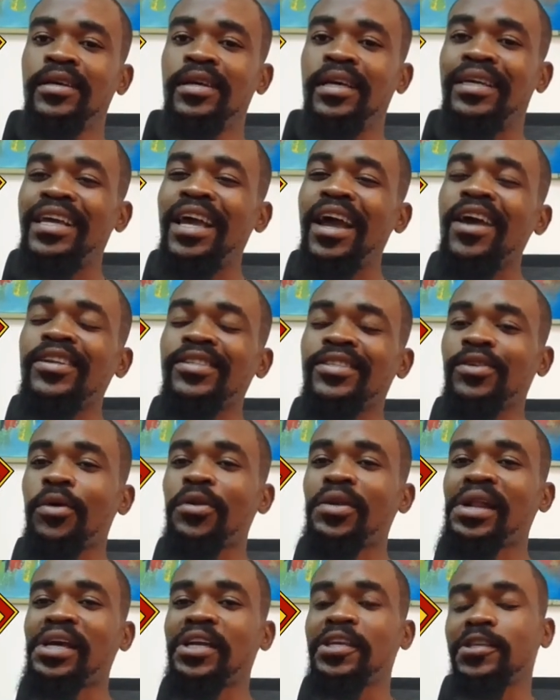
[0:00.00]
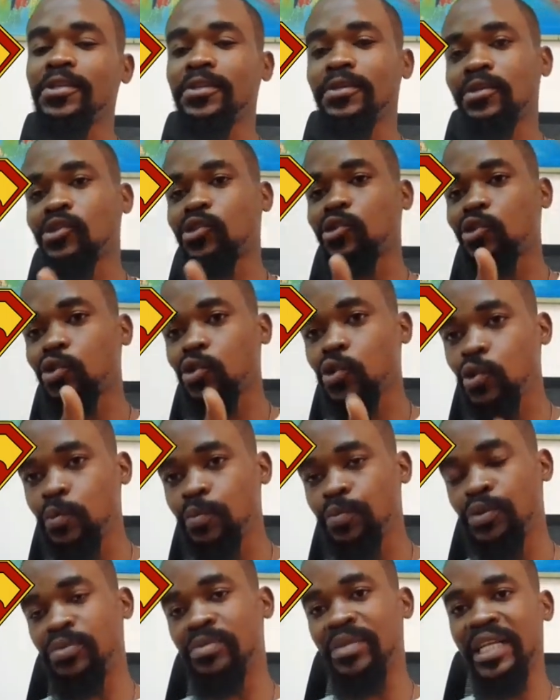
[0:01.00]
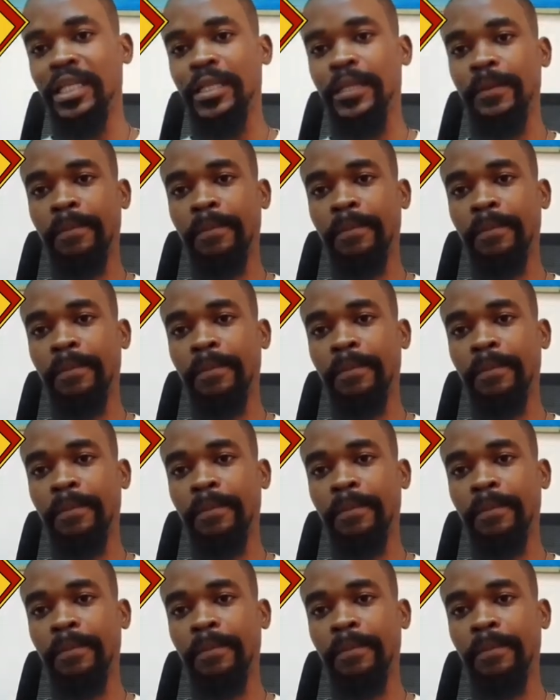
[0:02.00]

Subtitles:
a character like Superman.